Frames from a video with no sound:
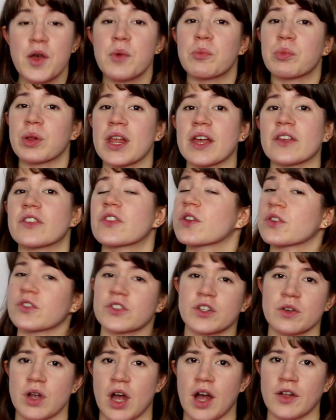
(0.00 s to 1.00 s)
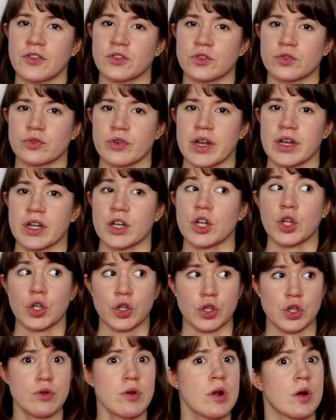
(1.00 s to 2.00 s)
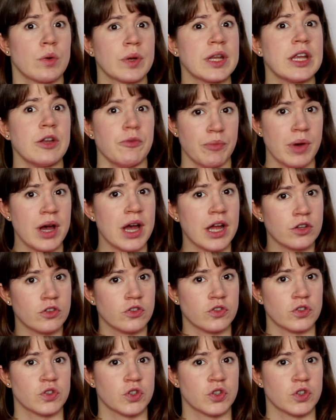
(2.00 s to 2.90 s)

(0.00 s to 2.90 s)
Plus, they're so concentrated, you don't need much.